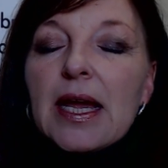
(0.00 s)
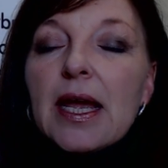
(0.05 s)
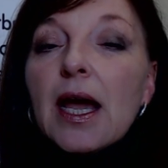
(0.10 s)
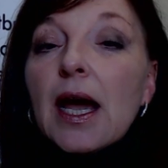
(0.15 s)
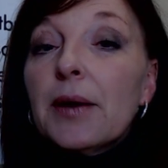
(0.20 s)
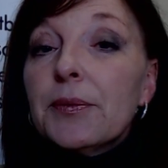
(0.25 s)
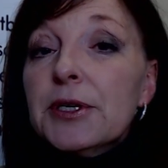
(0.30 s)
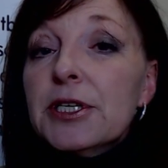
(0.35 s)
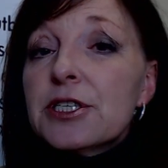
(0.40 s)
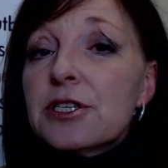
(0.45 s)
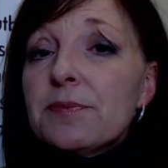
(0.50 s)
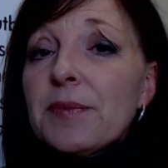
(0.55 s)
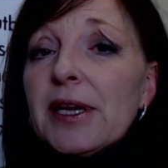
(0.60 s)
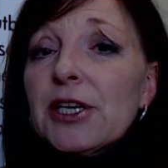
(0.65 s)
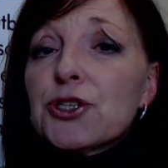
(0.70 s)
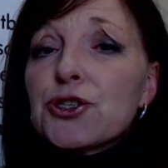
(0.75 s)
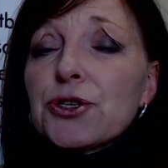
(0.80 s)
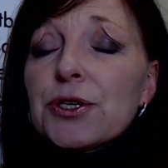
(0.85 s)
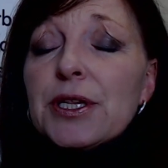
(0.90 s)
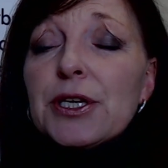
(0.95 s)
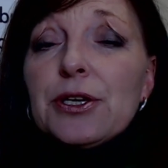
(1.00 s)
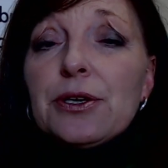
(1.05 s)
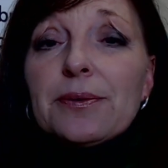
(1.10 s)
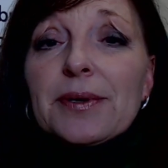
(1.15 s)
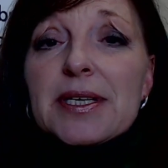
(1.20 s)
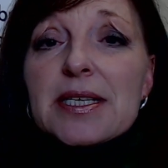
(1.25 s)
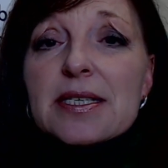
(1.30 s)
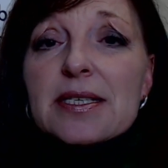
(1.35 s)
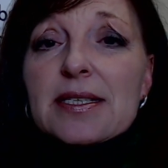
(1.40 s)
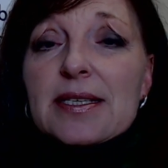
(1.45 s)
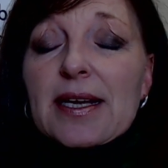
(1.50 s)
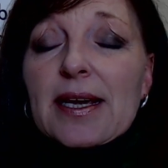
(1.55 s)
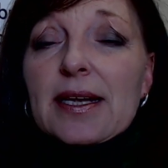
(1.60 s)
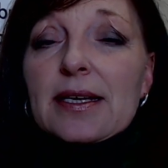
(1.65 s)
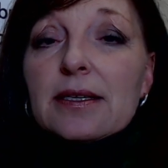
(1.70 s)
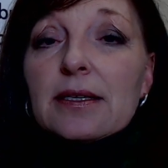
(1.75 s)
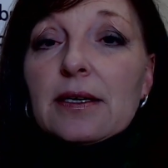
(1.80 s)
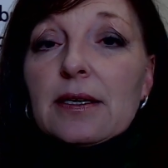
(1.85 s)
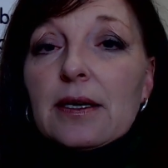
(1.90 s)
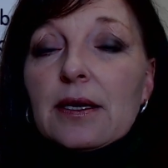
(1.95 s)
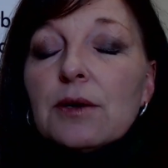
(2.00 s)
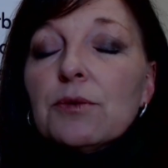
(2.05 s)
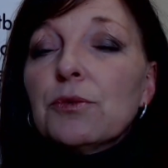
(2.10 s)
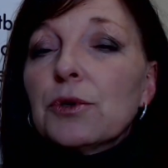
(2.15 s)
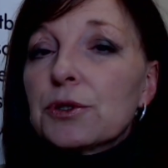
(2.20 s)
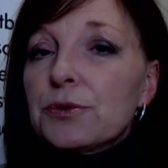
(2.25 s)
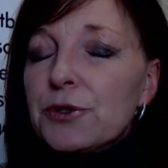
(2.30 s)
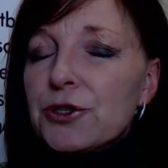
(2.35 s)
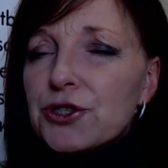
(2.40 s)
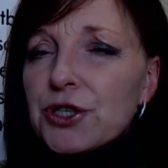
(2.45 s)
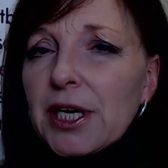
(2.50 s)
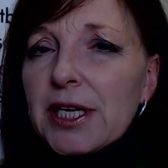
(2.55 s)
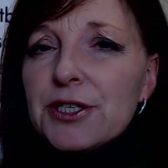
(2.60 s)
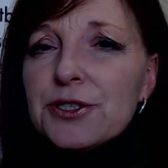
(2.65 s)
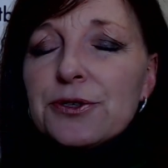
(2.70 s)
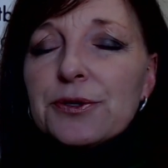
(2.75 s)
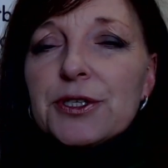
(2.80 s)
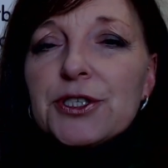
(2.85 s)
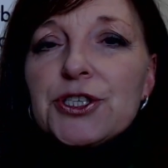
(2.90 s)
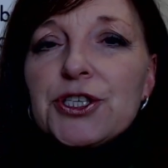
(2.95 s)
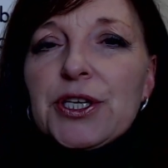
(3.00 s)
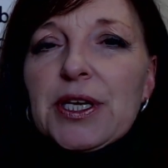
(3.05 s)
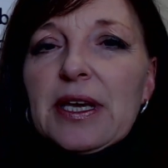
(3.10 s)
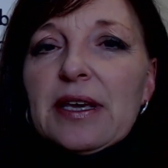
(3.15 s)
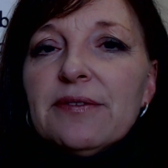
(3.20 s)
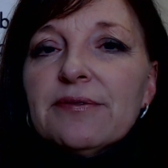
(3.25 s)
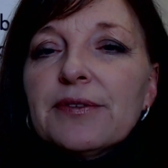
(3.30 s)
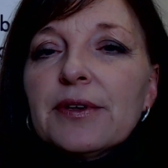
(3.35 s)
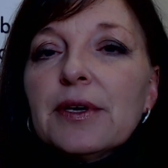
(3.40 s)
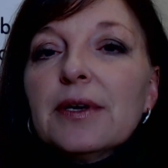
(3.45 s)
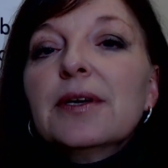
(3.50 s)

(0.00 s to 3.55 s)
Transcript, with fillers: I wanted to make sure that you understand what we're trying to achieve,